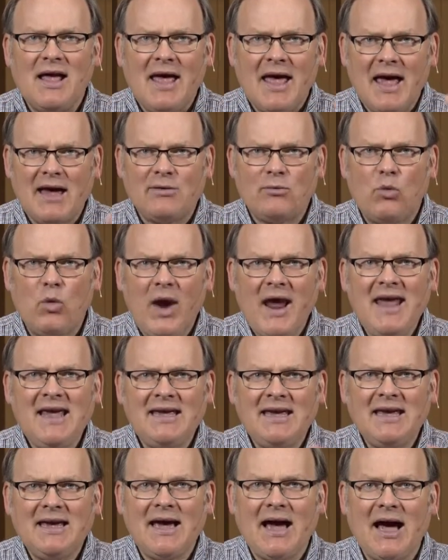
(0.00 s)
and
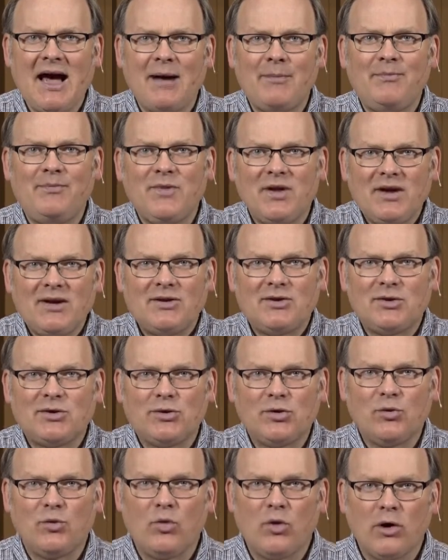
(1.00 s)
waking up to
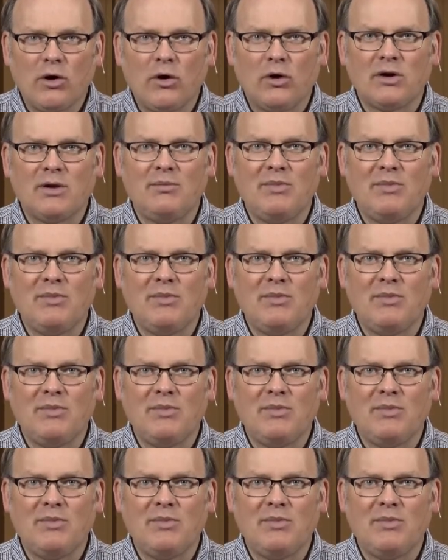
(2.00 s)
the world